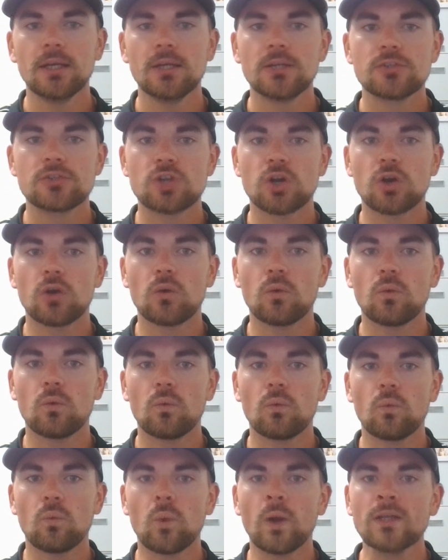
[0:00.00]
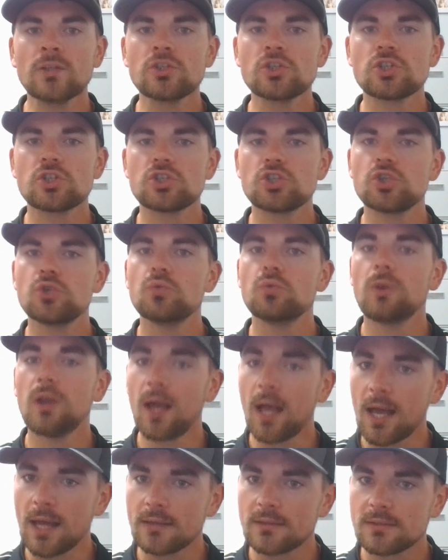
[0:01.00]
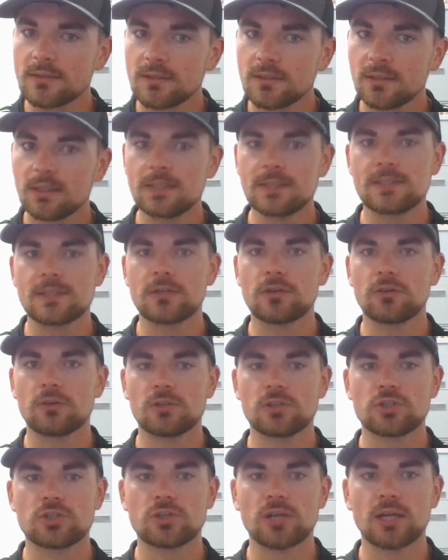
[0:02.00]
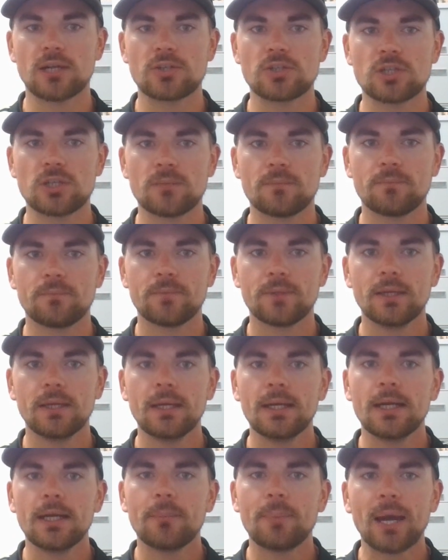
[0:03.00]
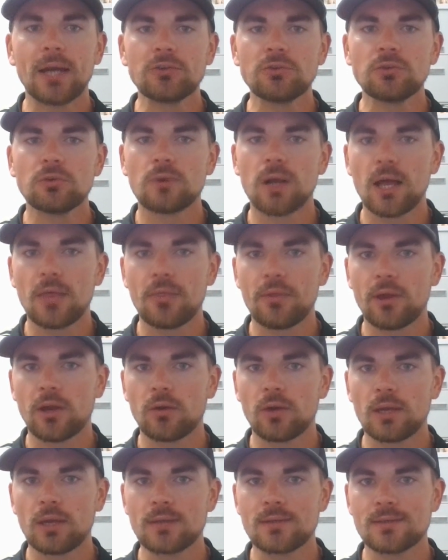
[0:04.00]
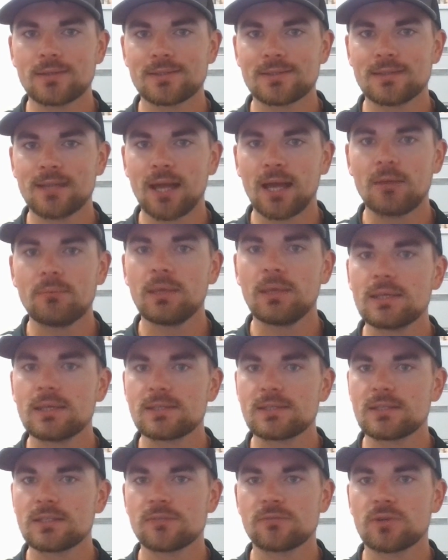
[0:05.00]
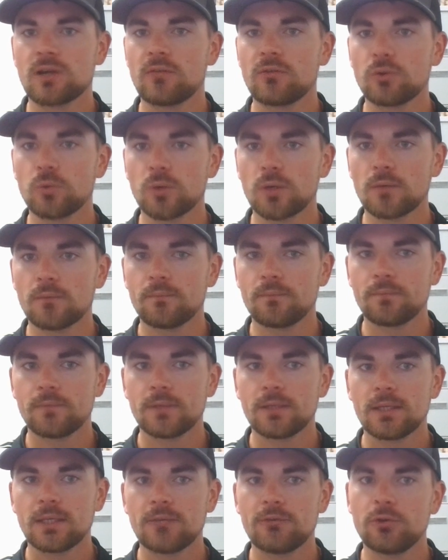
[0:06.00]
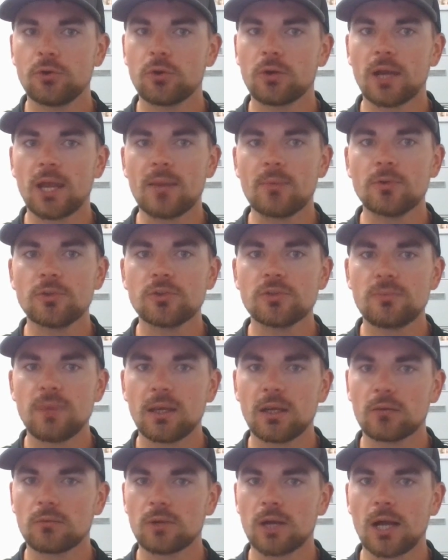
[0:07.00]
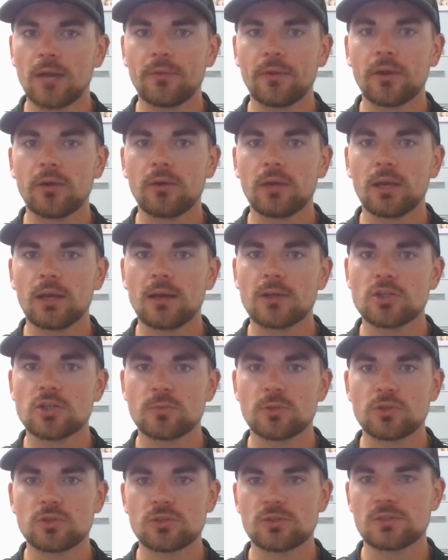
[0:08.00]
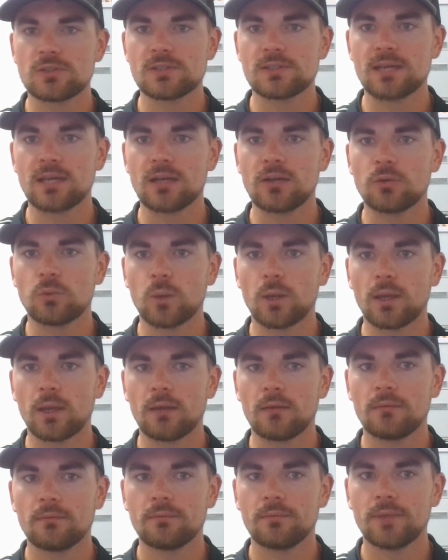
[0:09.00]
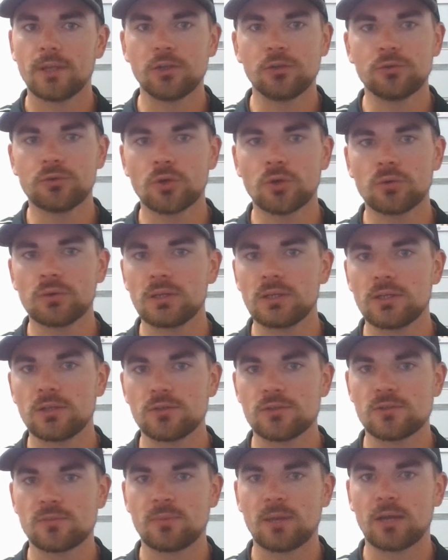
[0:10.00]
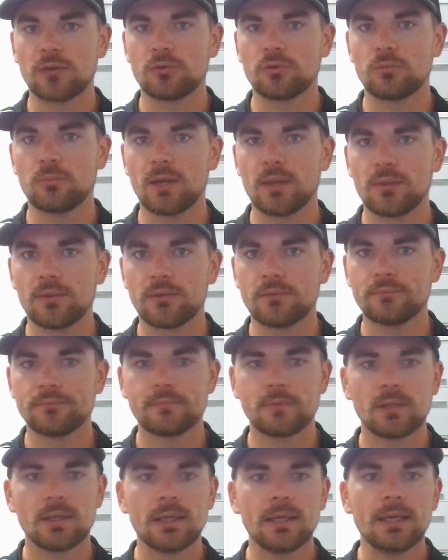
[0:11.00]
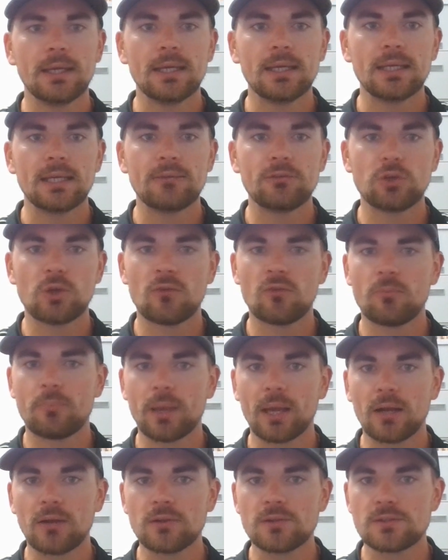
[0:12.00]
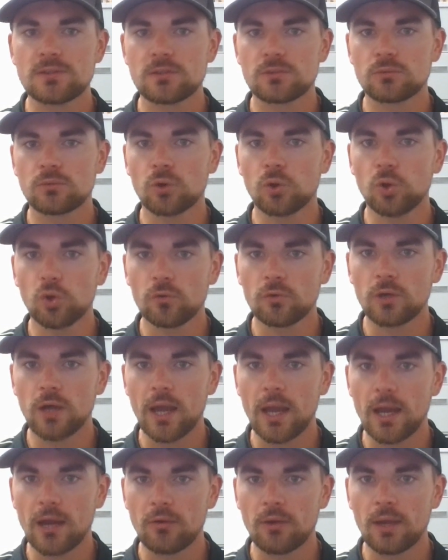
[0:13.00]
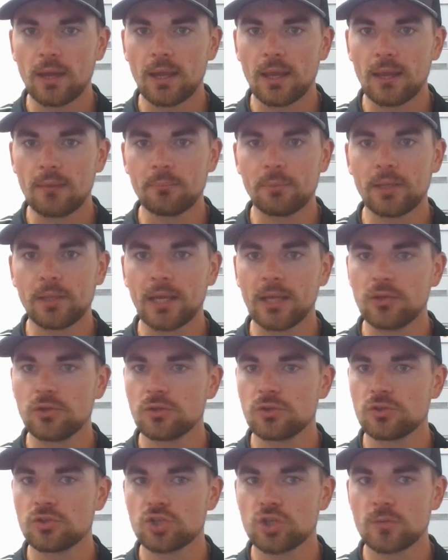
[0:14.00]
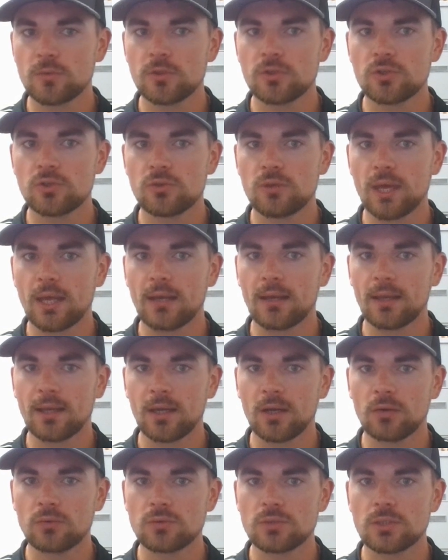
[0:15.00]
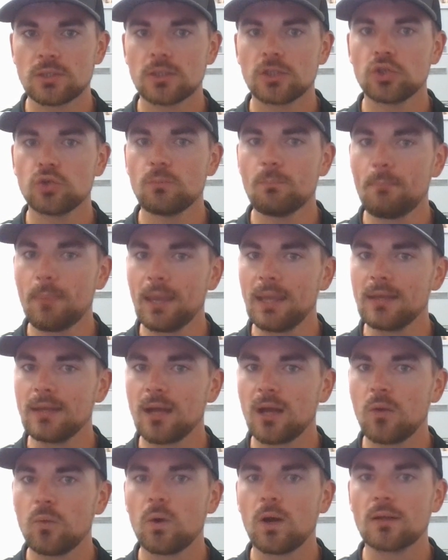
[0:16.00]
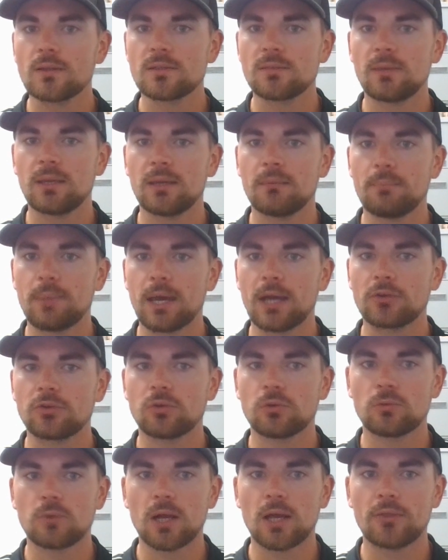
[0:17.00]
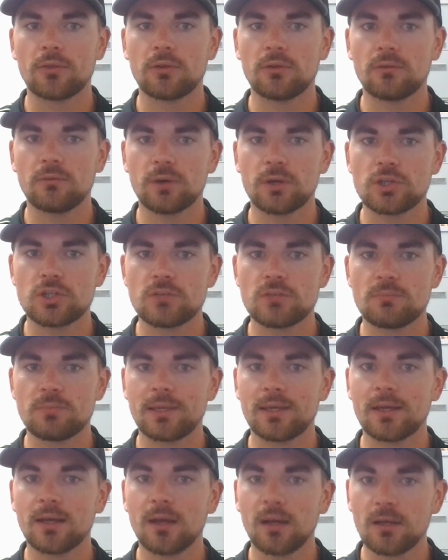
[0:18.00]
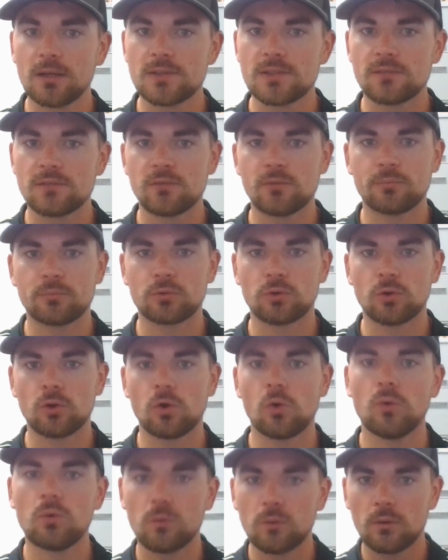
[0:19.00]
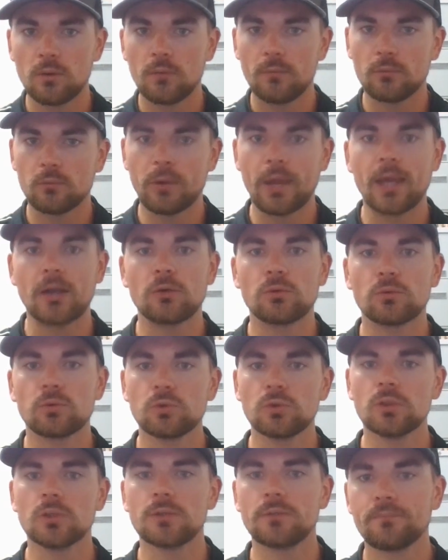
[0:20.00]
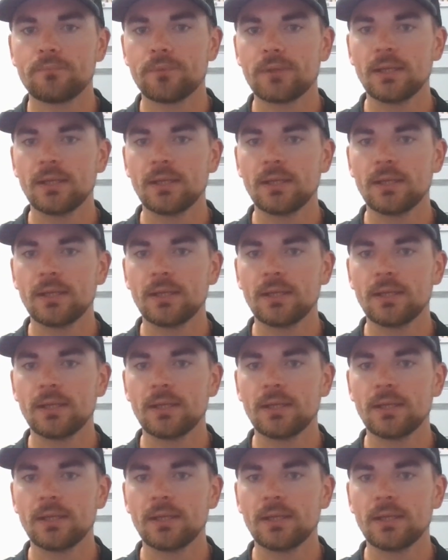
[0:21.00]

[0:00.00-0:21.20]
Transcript: So, when should you not consider this strategy? A backdoor Roth IRA does not sense for everyone. If you are able to make a Roth IRA contribution the standard way, then you don't need to use the backdoor method. If you have a balance in a rollover IRA and plan to contribute to that account, you may not want to make a backdoor Roth conversion because of the pro rata rule.